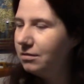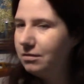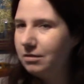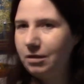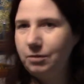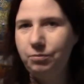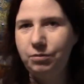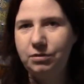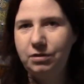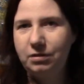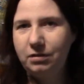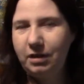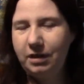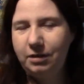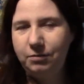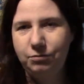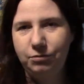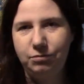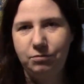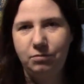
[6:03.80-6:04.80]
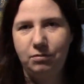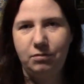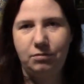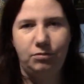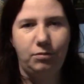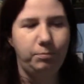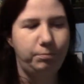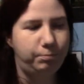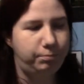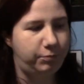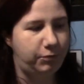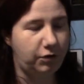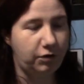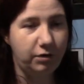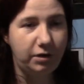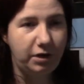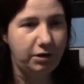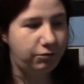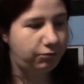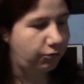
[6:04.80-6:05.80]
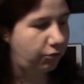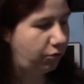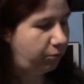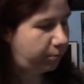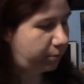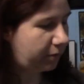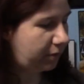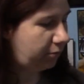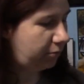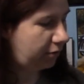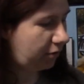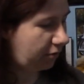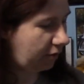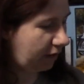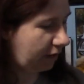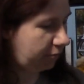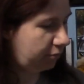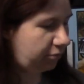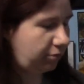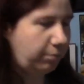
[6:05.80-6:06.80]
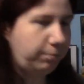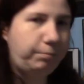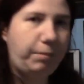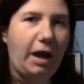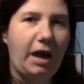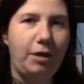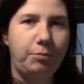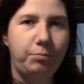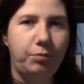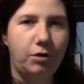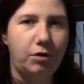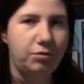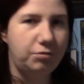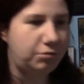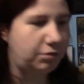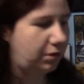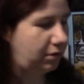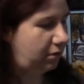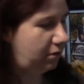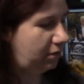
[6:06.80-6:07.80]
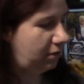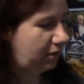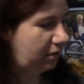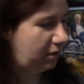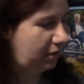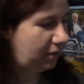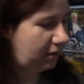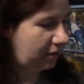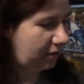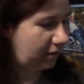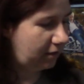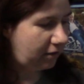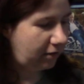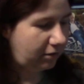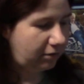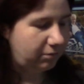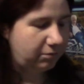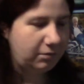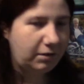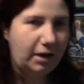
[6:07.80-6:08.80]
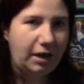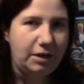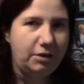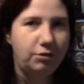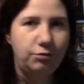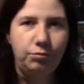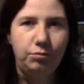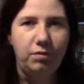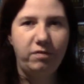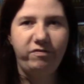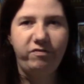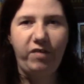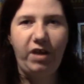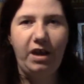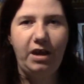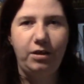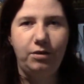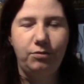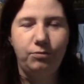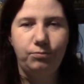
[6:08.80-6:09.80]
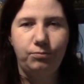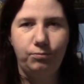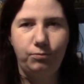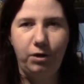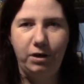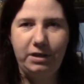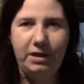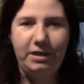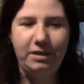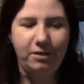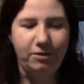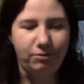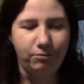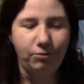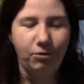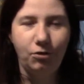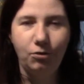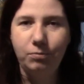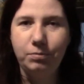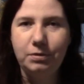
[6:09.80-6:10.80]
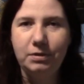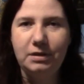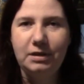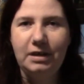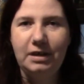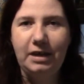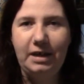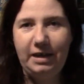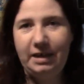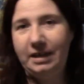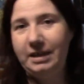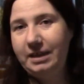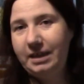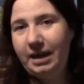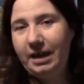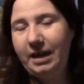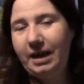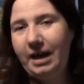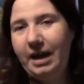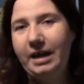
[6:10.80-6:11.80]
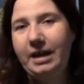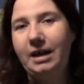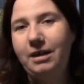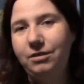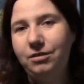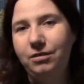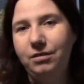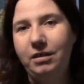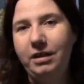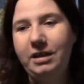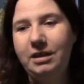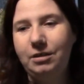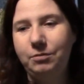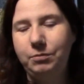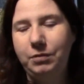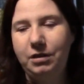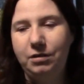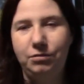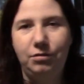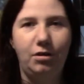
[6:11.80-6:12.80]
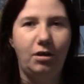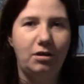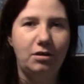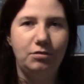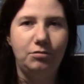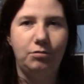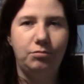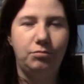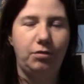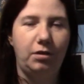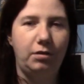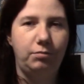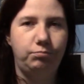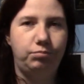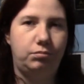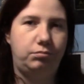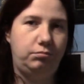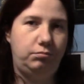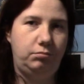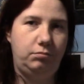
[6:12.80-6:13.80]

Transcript: it wasn't like it was some dirty group, or it wasn't like I was some bad person, you know. I just was a fan running a group, and I got deleted because the artist was like,